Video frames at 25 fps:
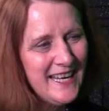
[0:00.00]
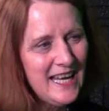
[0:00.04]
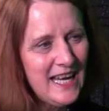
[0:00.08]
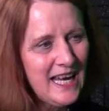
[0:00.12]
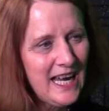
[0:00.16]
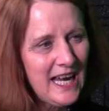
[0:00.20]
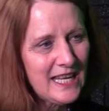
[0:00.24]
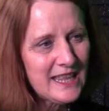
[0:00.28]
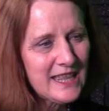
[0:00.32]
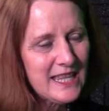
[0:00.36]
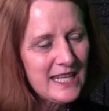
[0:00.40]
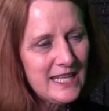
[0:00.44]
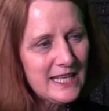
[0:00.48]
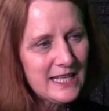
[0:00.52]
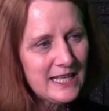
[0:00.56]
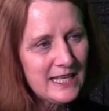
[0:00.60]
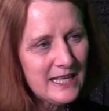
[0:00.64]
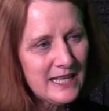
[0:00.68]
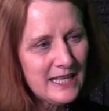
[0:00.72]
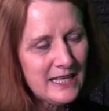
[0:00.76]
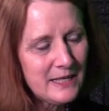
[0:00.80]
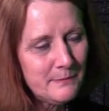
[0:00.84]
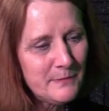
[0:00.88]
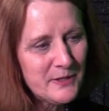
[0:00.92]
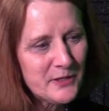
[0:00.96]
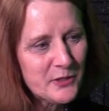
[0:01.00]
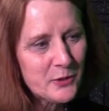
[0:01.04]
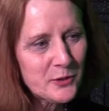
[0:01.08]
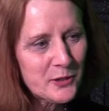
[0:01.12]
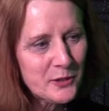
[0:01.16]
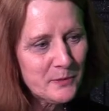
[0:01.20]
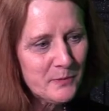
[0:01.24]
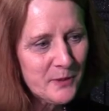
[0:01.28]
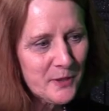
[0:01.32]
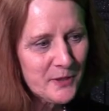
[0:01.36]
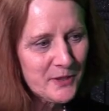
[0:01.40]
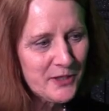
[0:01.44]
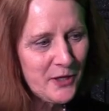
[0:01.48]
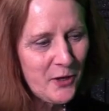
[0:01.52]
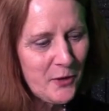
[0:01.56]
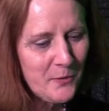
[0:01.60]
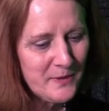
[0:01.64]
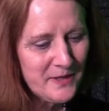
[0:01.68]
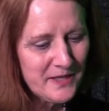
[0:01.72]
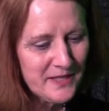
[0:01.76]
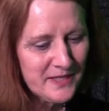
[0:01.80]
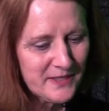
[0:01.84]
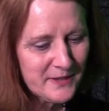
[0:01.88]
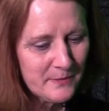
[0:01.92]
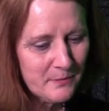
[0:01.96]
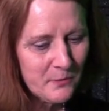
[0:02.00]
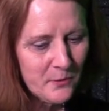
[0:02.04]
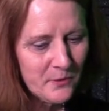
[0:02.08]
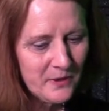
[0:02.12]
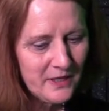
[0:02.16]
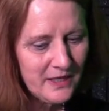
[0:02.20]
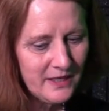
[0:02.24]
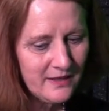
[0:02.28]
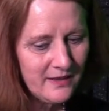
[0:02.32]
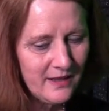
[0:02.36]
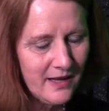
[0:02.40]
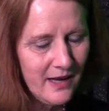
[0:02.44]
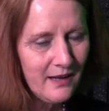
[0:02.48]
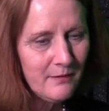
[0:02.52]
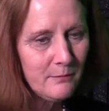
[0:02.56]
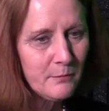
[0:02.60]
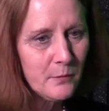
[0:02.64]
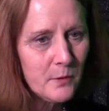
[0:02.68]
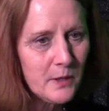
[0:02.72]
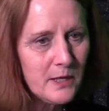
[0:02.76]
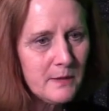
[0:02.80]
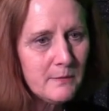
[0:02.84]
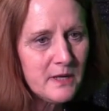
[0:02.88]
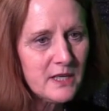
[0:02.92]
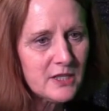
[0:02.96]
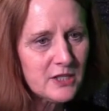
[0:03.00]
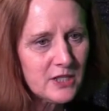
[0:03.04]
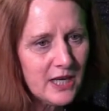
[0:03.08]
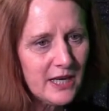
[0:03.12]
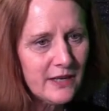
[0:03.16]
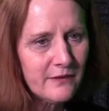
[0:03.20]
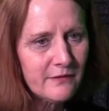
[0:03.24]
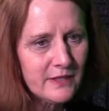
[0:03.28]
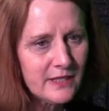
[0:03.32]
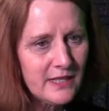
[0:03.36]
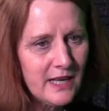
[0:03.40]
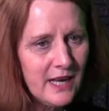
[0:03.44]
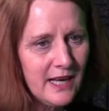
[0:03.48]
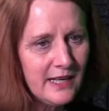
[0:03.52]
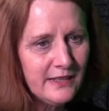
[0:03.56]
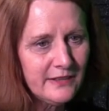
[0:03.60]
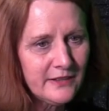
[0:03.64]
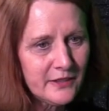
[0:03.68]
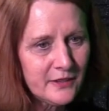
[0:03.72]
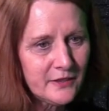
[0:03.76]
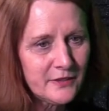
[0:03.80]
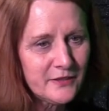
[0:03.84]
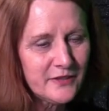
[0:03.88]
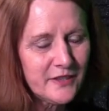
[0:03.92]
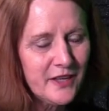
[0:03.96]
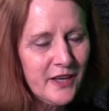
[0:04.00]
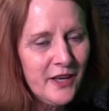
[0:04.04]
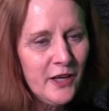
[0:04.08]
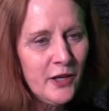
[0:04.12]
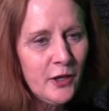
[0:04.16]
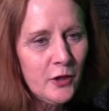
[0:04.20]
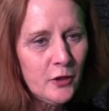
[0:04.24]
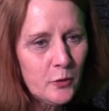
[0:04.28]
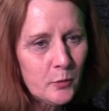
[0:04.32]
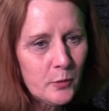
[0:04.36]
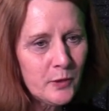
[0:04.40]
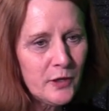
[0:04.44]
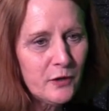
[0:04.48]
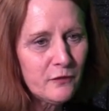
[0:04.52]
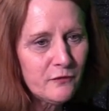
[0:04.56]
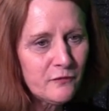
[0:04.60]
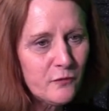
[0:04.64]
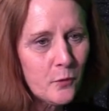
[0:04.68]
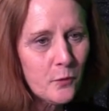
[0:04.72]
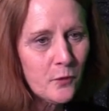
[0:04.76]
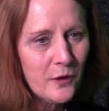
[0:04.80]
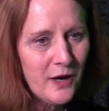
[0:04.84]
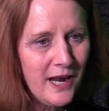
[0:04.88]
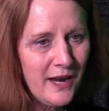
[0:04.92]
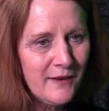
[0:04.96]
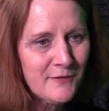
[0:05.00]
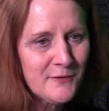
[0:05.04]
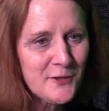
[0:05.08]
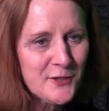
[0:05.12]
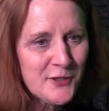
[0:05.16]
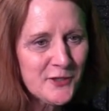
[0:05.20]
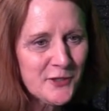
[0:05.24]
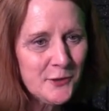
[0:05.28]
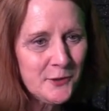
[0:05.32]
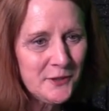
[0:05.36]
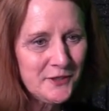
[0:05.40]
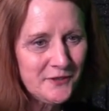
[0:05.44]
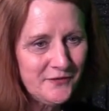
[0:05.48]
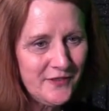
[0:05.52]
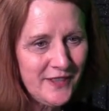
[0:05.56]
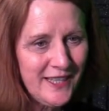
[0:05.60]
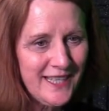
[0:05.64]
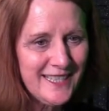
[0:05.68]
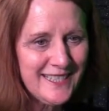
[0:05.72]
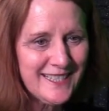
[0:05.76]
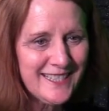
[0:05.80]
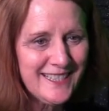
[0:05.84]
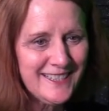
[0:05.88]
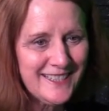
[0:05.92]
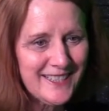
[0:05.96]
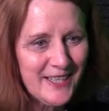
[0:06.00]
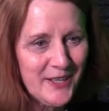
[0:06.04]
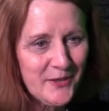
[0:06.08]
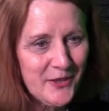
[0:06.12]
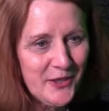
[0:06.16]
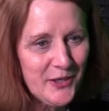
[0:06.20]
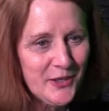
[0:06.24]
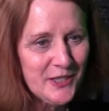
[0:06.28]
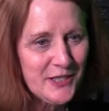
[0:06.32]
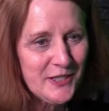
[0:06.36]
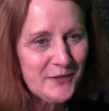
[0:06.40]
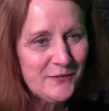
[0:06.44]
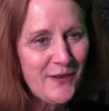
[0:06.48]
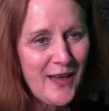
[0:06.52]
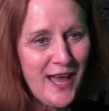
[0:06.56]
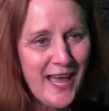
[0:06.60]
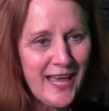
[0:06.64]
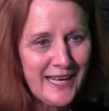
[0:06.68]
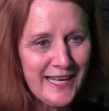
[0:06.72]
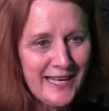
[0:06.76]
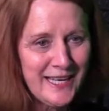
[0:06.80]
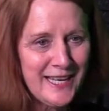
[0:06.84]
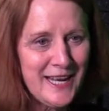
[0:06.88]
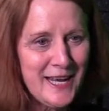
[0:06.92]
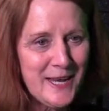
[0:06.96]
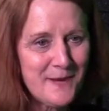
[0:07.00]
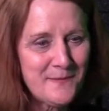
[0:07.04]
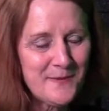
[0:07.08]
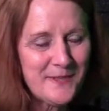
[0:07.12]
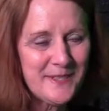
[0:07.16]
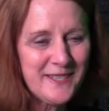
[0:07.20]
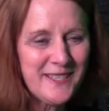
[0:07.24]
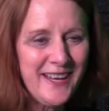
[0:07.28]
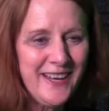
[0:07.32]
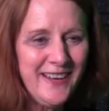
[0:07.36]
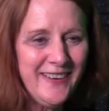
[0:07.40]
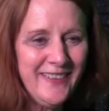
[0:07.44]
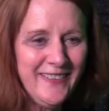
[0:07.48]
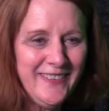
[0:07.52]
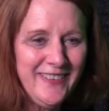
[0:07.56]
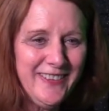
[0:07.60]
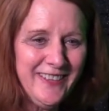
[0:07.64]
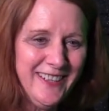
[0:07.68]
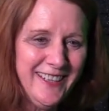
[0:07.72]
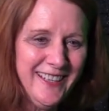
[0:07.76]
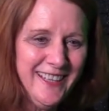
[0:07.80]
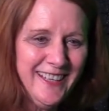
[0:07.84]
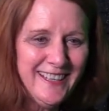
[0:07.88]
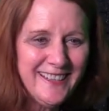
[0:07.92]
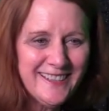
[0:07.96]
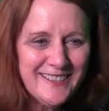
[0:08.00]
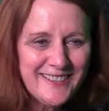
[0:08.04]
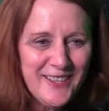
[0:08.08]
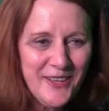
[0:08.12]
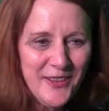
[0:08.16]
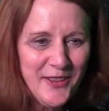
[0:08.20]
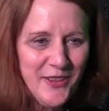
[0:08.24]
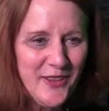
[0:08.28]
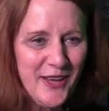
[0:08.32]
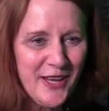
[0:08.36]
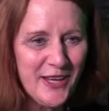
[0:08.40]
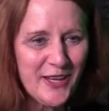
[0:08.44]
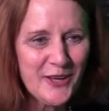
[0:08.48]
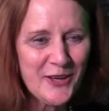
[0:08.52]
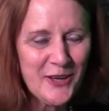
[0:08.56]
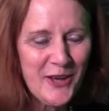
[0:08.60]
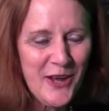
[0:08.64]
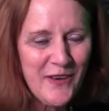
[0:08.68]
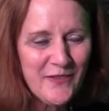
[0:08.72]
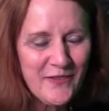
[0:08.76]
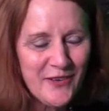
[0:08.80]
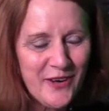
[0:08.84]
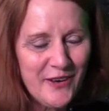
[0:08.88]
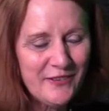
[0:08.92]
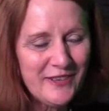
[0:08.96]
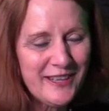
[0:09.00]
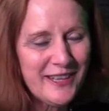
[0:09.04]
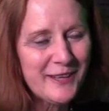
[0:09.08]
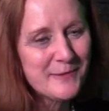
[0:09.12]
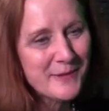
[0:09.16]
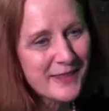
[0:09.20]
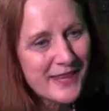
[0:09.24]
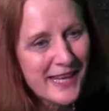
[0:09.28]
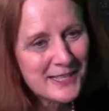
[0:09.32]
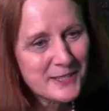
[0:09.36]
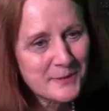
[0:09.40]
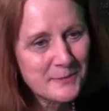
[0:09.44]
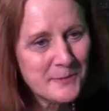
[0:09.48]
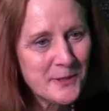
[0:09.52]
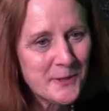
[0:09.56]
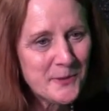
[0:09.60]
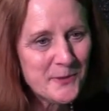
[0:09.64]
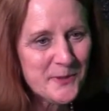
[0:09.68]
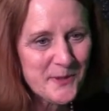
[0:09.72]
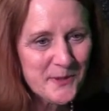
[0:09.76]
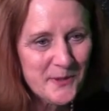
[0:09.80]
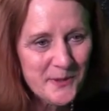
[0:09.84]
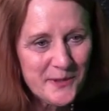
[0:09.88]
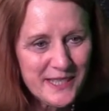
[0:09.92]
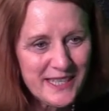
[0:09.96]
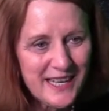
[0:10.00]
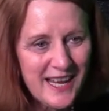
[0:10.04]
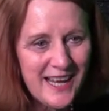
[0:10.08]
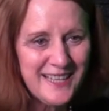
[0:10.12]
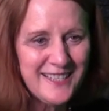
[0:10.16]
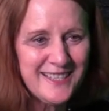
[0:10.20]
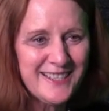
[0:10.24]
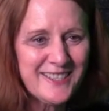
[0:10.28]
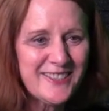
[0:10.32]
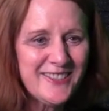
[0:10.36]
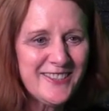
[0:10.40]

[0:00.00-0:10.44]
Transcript: I think Mr. Lindbergh told me this morning that pretty much every day there's 3 or 4 after-school events, and so they're dividing up so that they can cover everything. But that's middle school and high school.